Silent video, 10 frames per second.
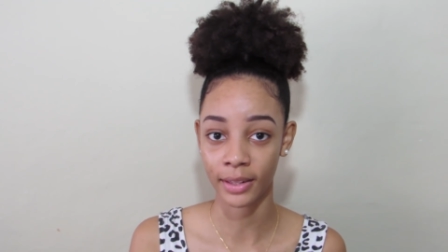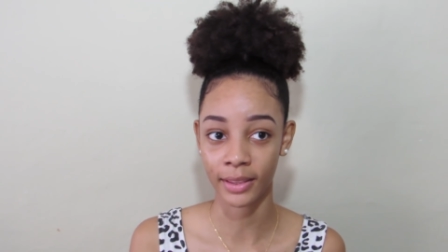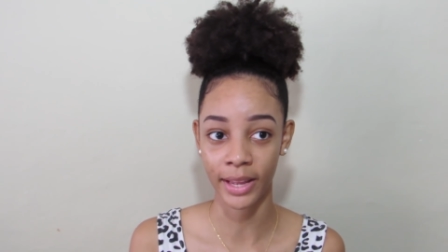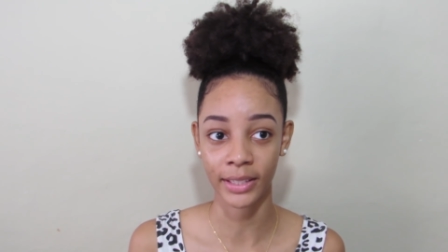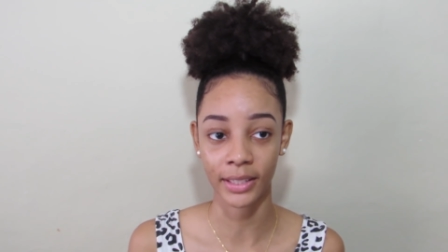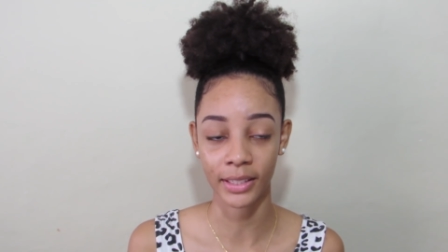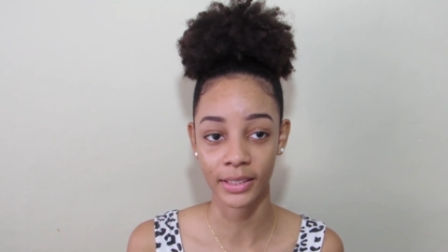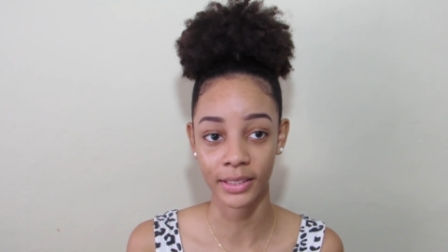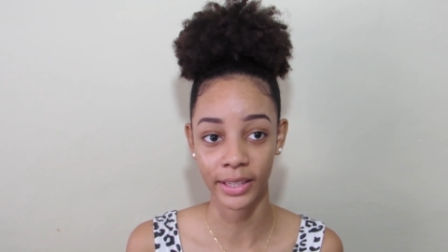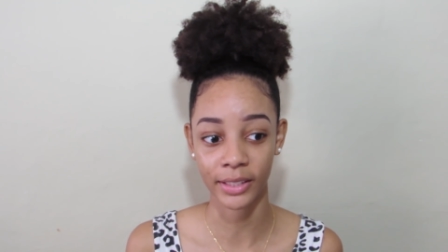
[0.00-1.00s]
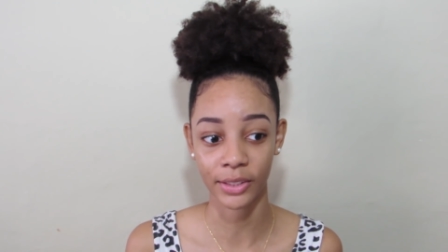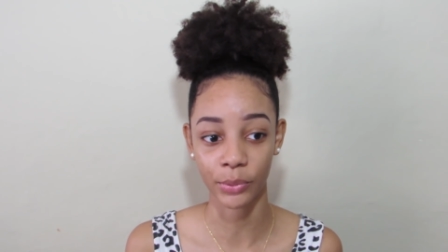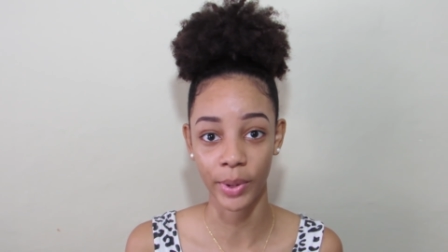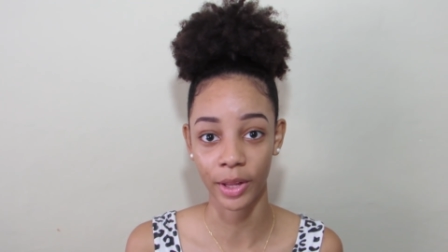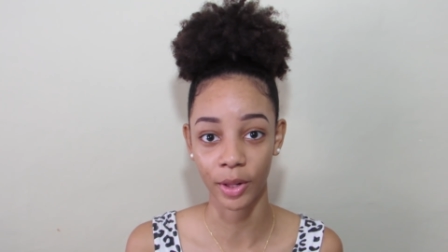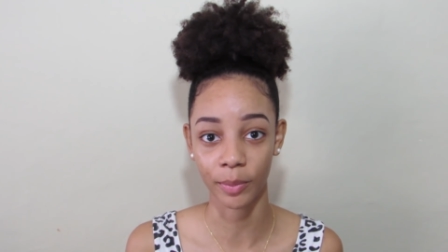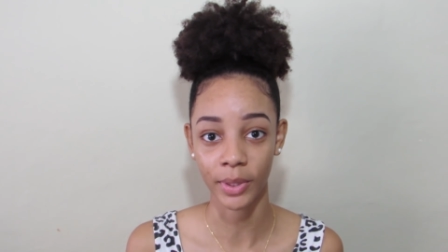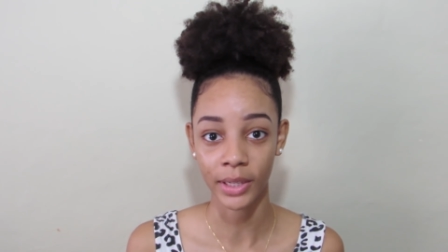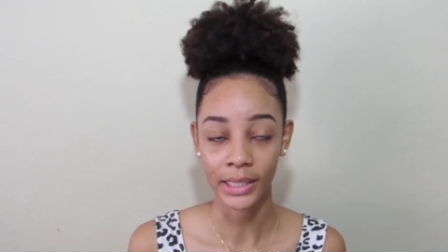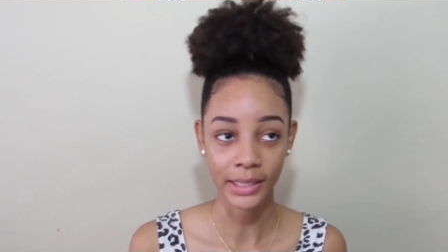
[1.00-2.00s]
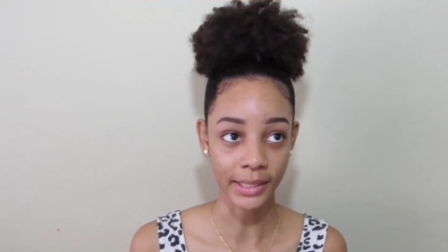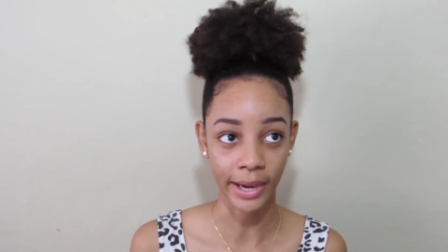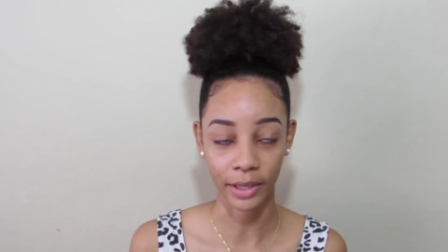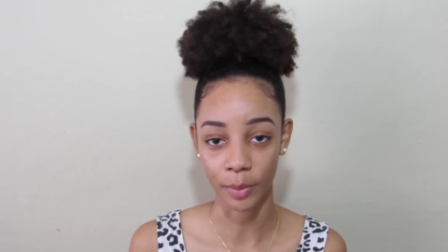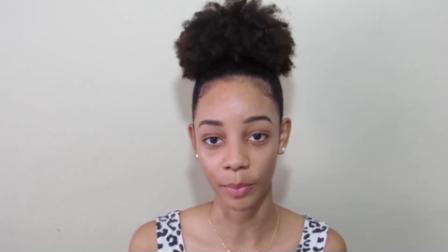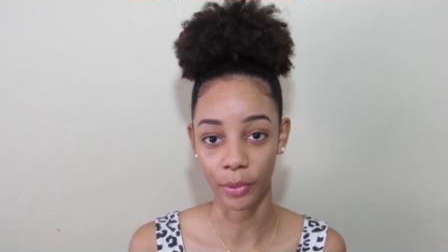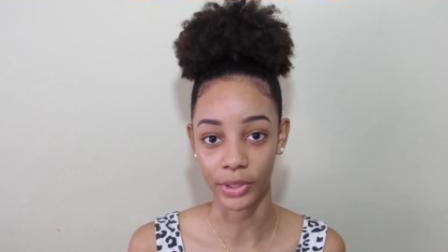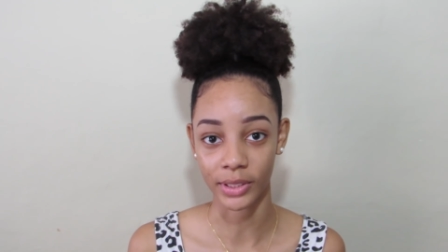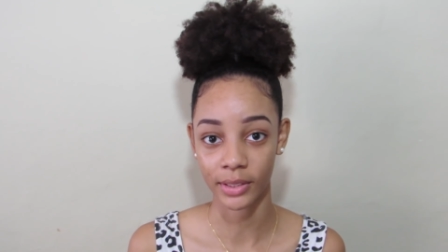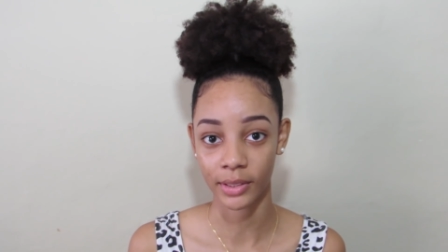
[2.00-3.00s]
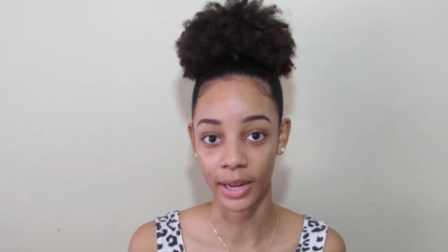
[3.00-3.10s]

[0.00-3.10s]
that is said to help tighten the pores,